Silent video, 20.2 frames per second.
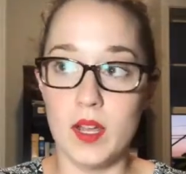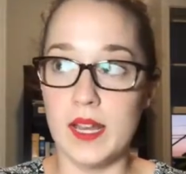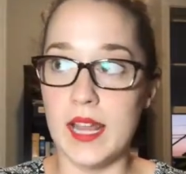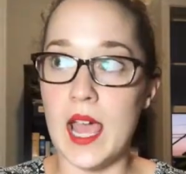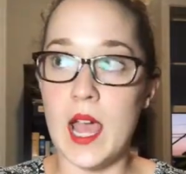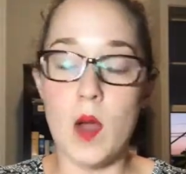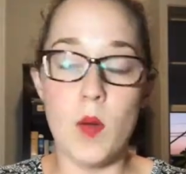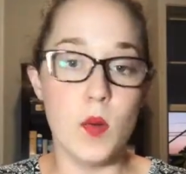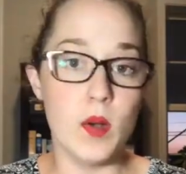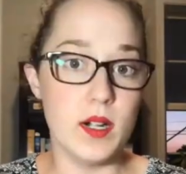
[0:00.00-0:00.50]
an
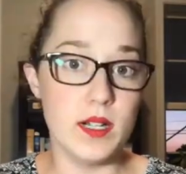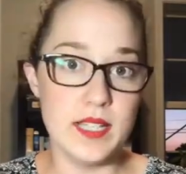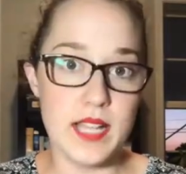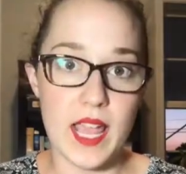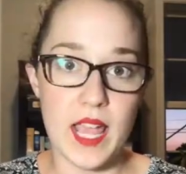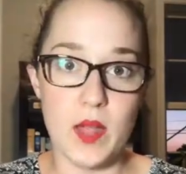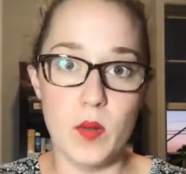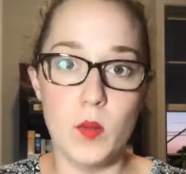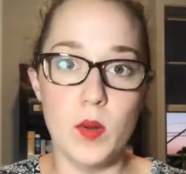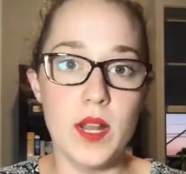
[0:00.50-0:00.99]
hour a
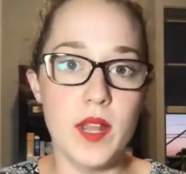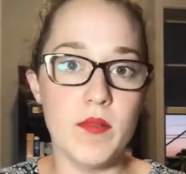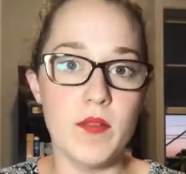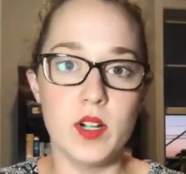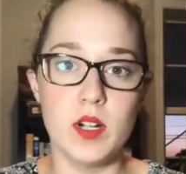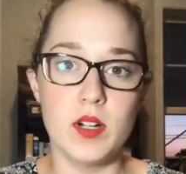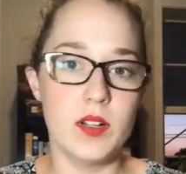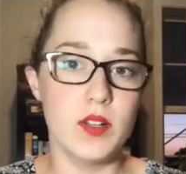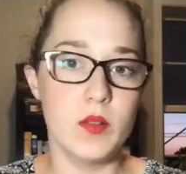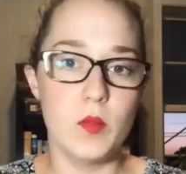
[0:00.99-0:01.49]
day,
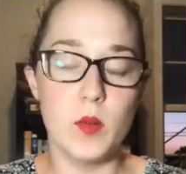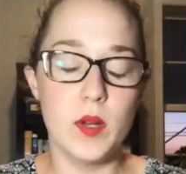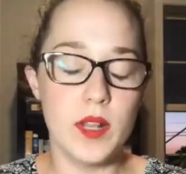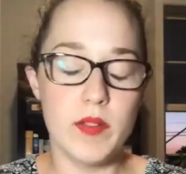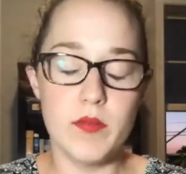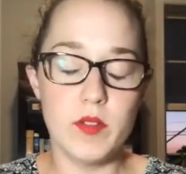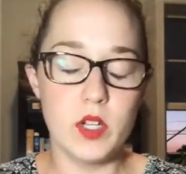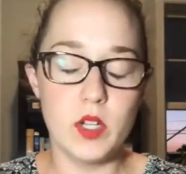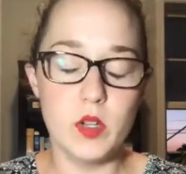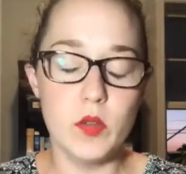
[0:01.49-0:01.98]

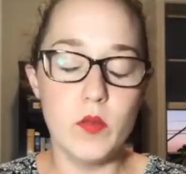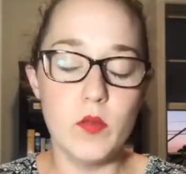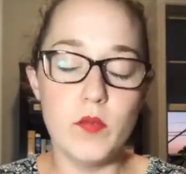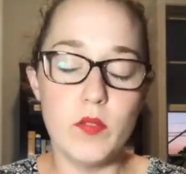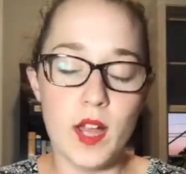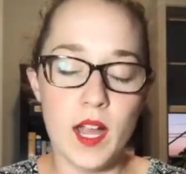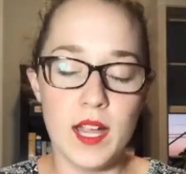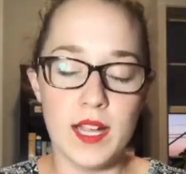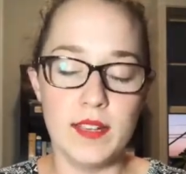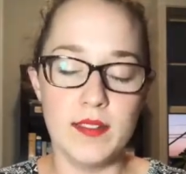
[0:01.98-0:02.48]
whatever you
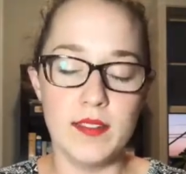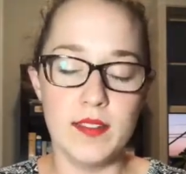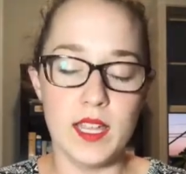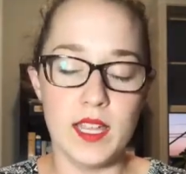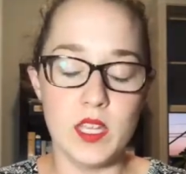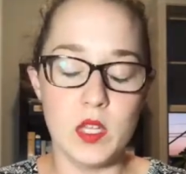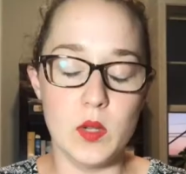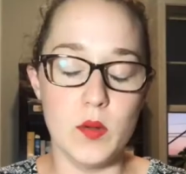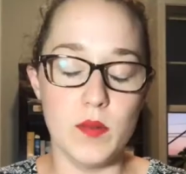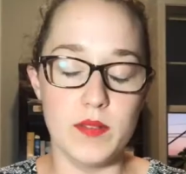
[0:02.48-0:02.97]
find
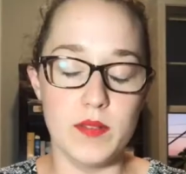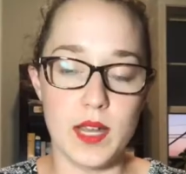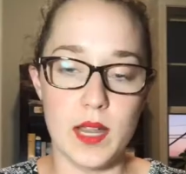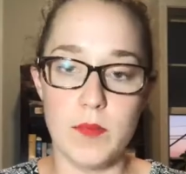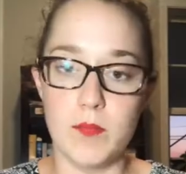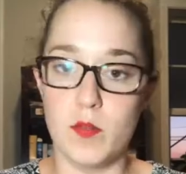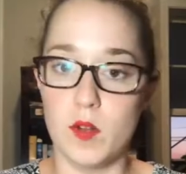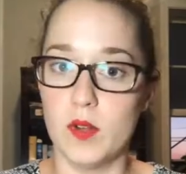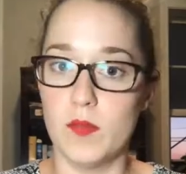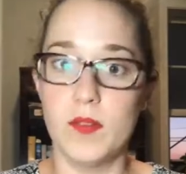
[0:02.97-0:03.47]
that you have
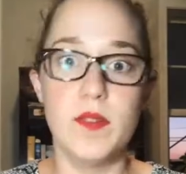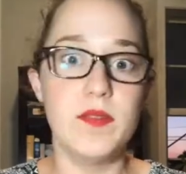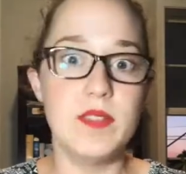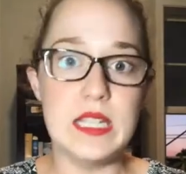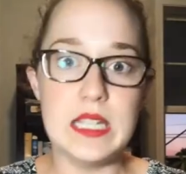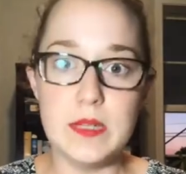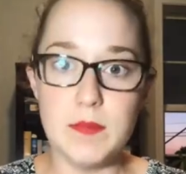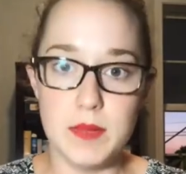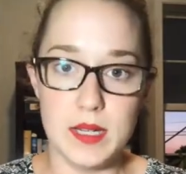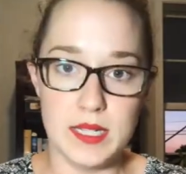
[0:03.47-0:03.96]
time for,
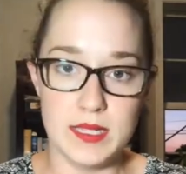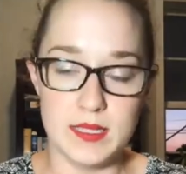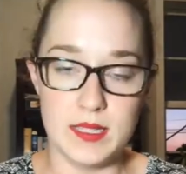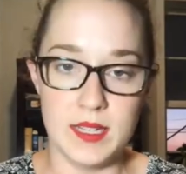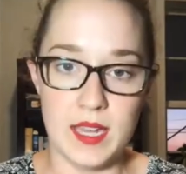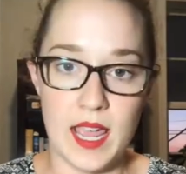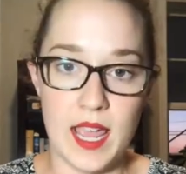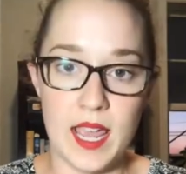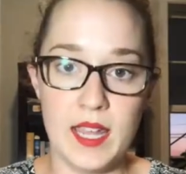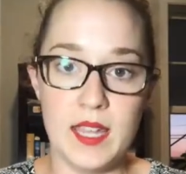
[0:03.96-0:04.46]
15 minutes a
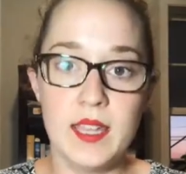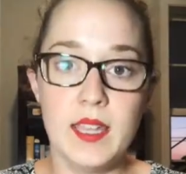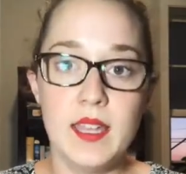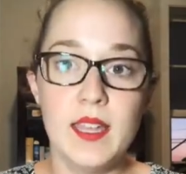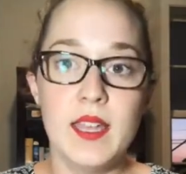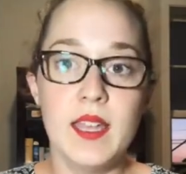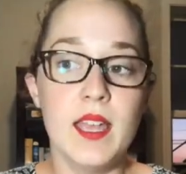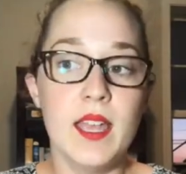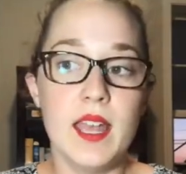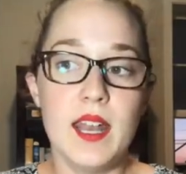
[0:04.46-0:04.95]
day.
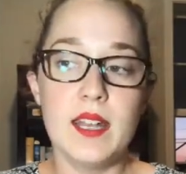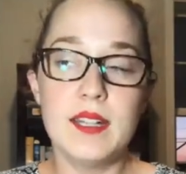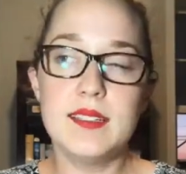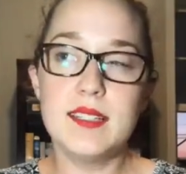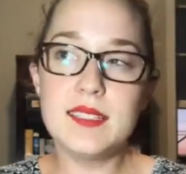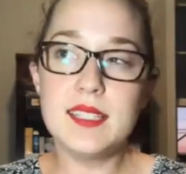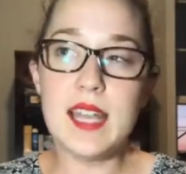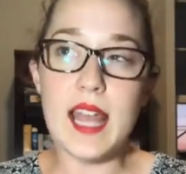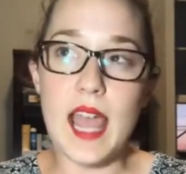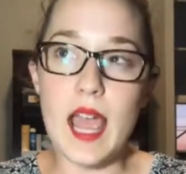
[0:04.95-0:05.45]
And it
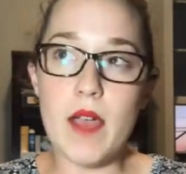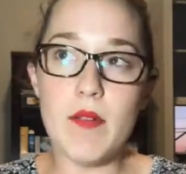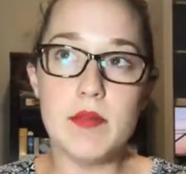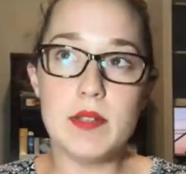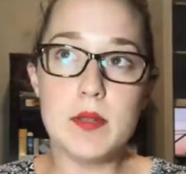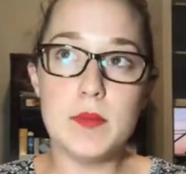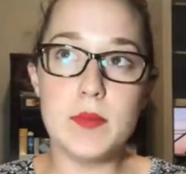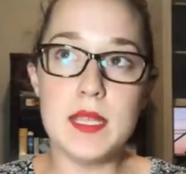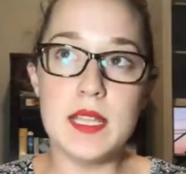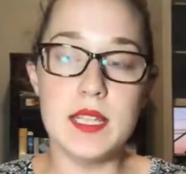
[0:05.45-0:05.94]
doesn't have
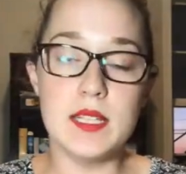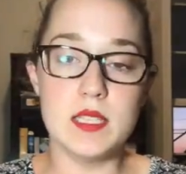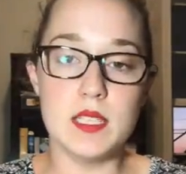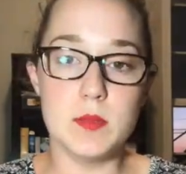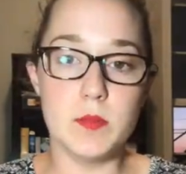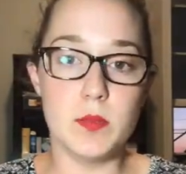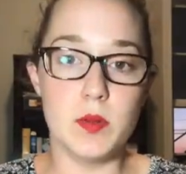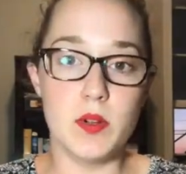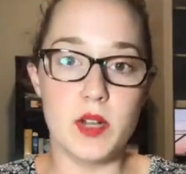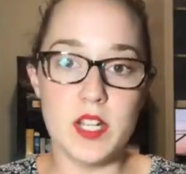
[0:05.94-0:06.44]
to be
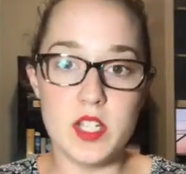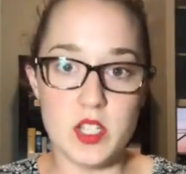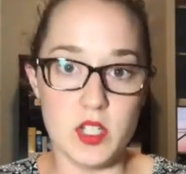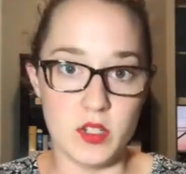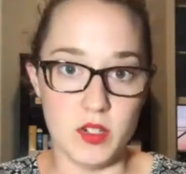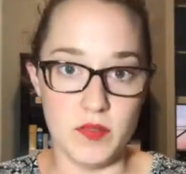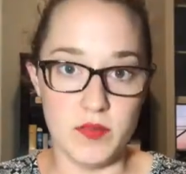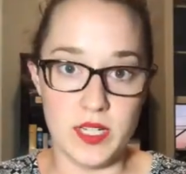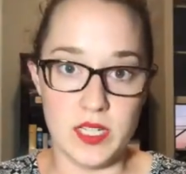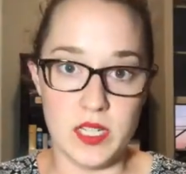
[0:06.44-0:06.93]

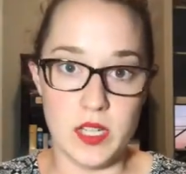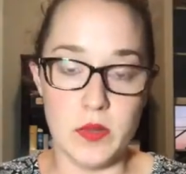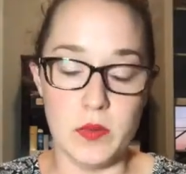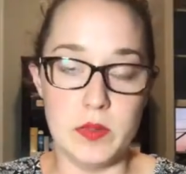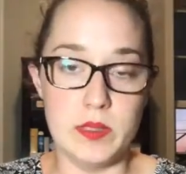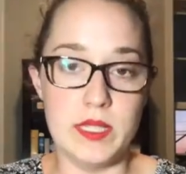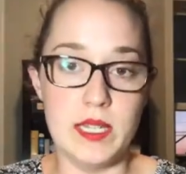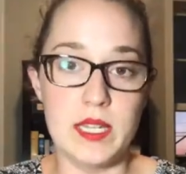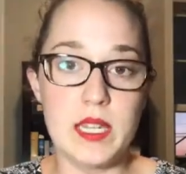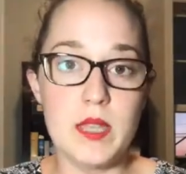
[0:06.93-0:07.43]
inspirational
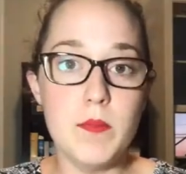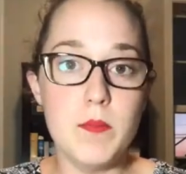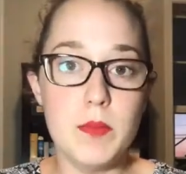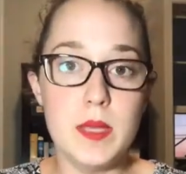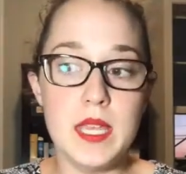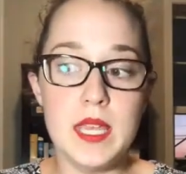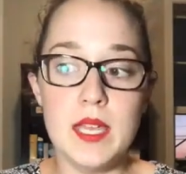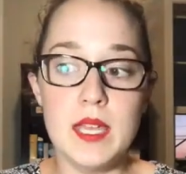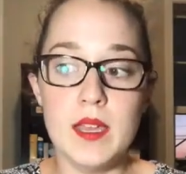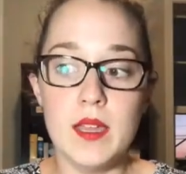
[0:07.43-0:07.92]
videos. It can
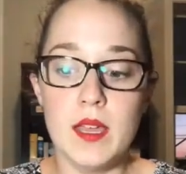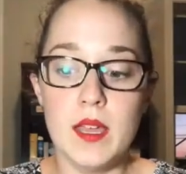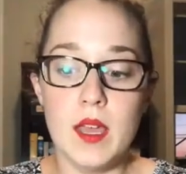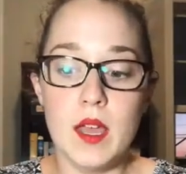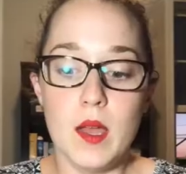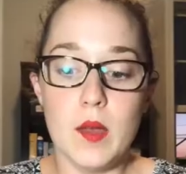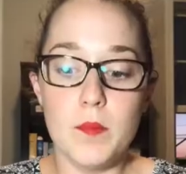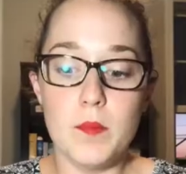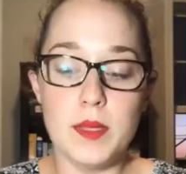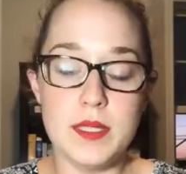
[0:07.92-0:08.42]
be
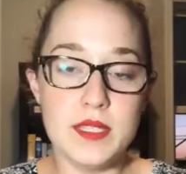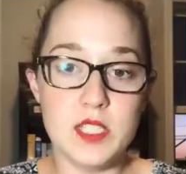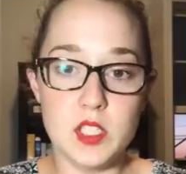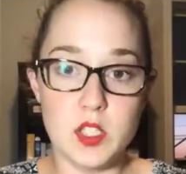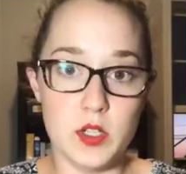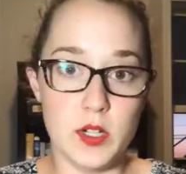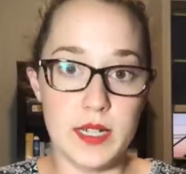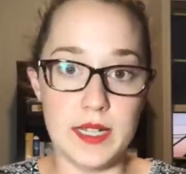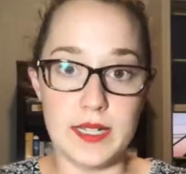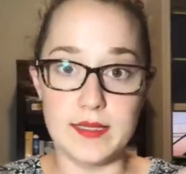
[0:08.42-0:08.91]
business
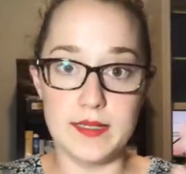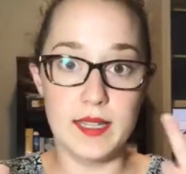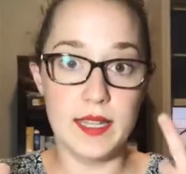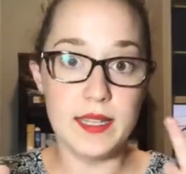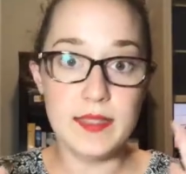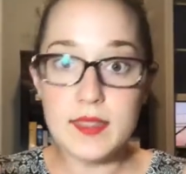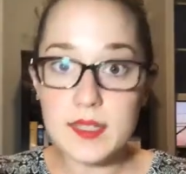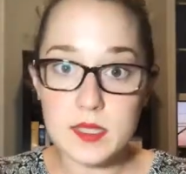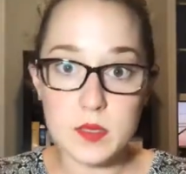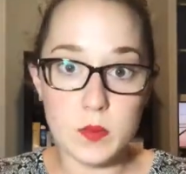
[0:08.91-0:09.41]
trainings
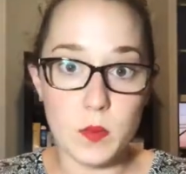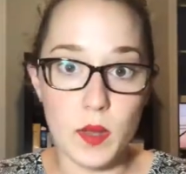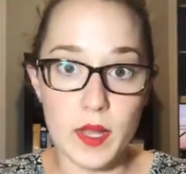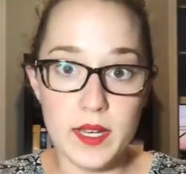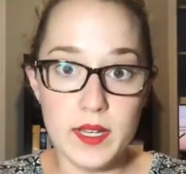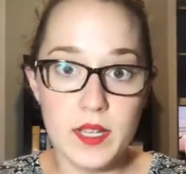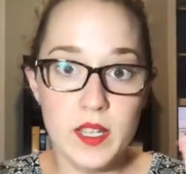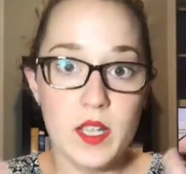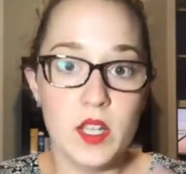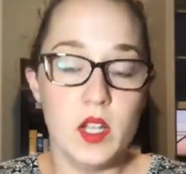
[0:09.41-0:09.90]
like this
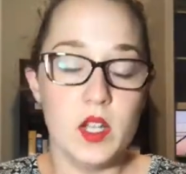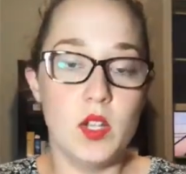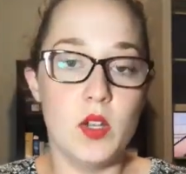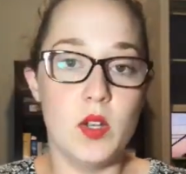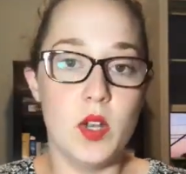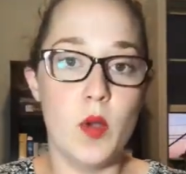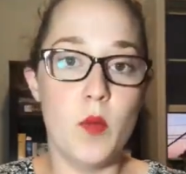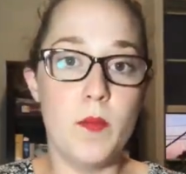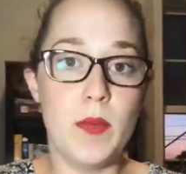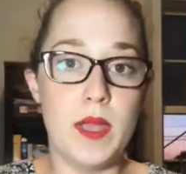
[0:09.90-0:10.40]
one. You
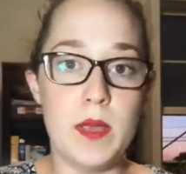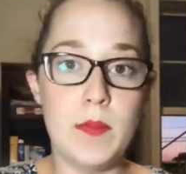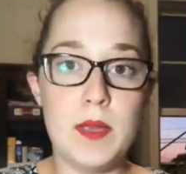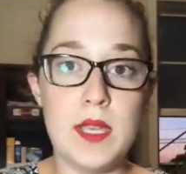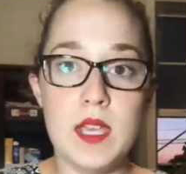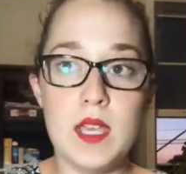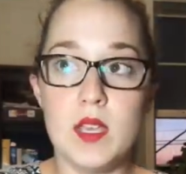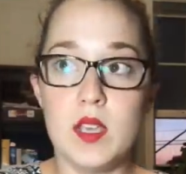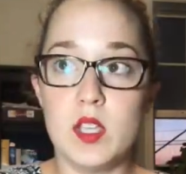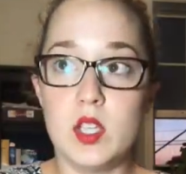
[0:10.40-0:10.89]
know,
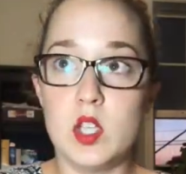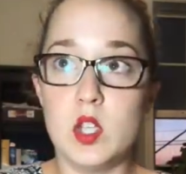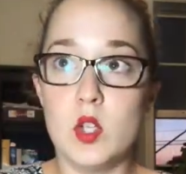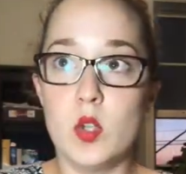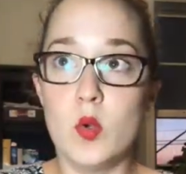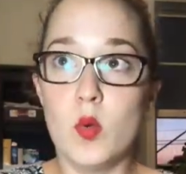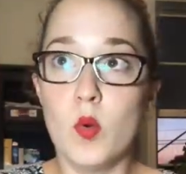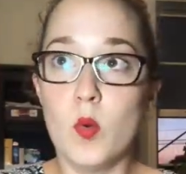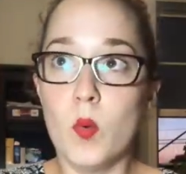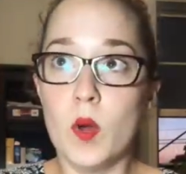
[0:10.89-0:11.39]
maybe
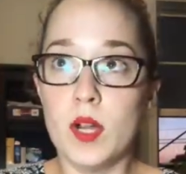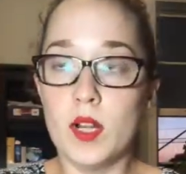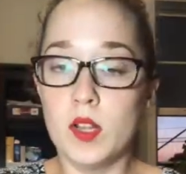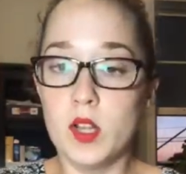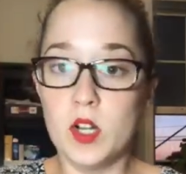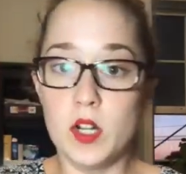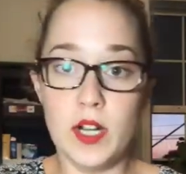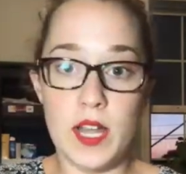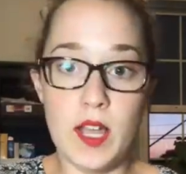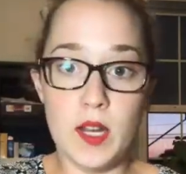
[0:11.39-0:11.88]
you want to
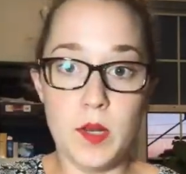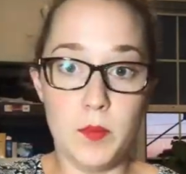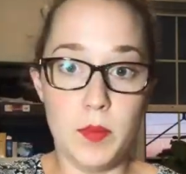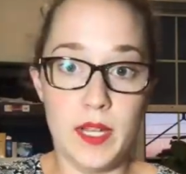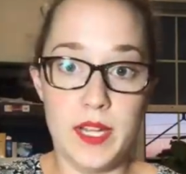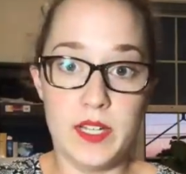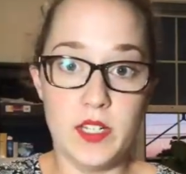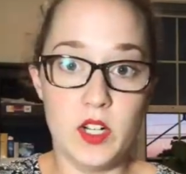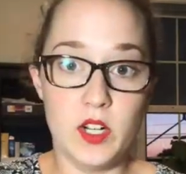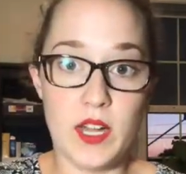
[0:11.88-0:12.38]
learn how to
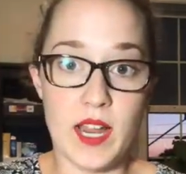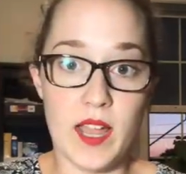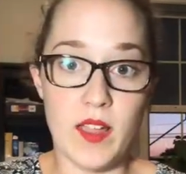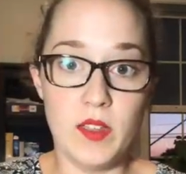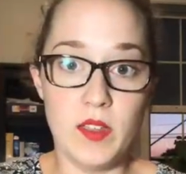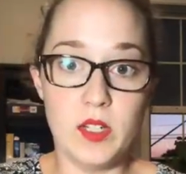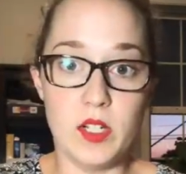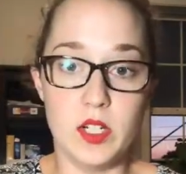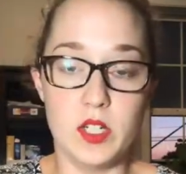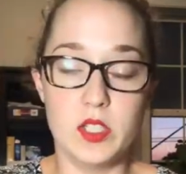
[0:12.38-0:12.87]
plan your
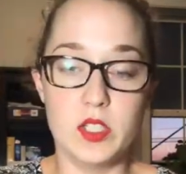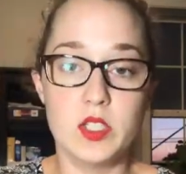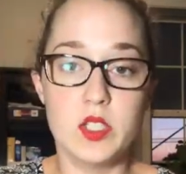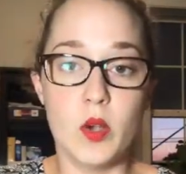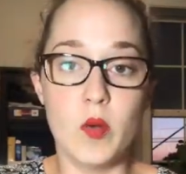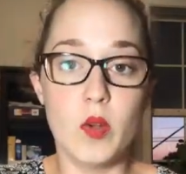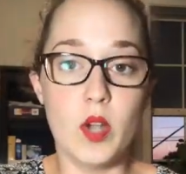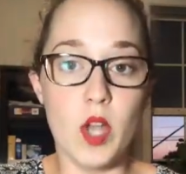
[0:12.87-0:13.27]
calendar. So